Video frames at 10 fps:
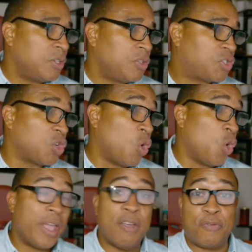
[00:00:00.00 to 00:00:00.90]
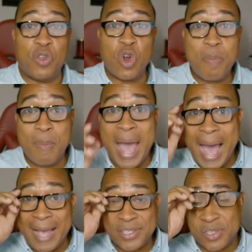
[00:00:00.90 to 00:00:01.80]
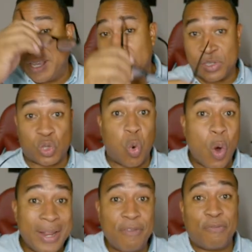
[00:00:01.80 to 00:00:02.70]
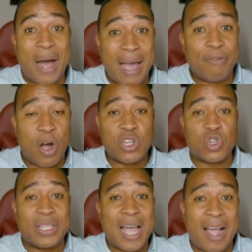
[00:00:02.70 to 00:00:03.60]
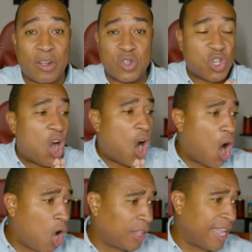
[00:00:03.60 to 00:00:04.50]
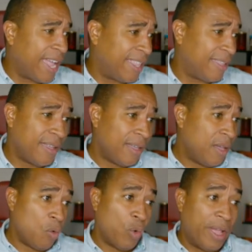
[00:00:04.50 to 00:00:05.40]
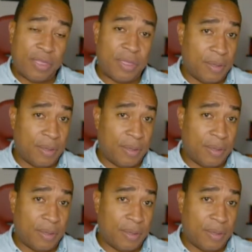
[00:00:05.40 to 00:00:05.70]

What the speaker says: So if your max is $2,500 all in with